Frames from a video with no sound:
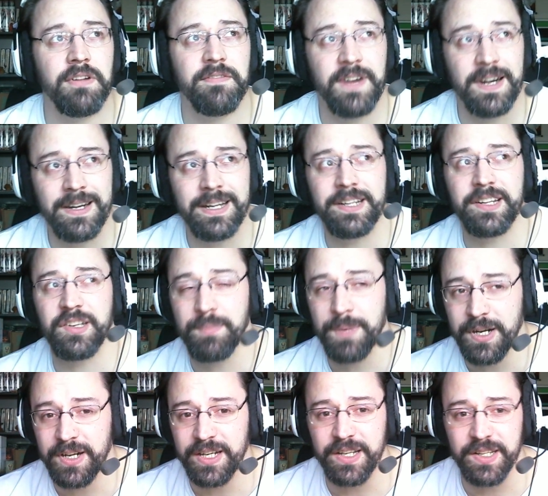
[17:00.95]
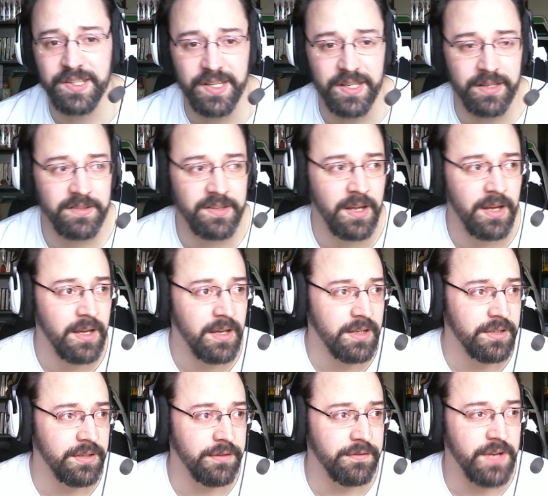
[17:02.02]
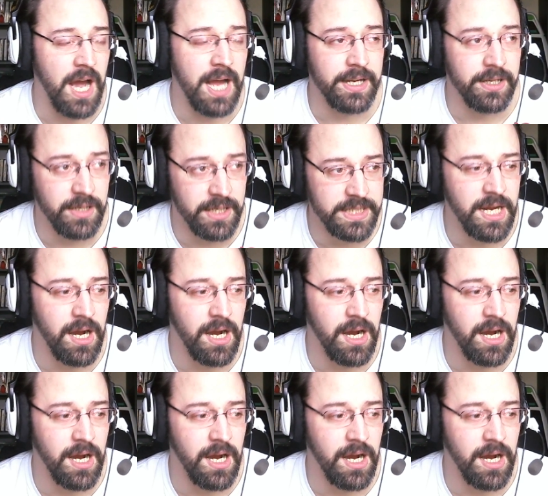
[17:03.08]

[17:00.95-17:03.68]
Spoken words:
varied experiences. You've got good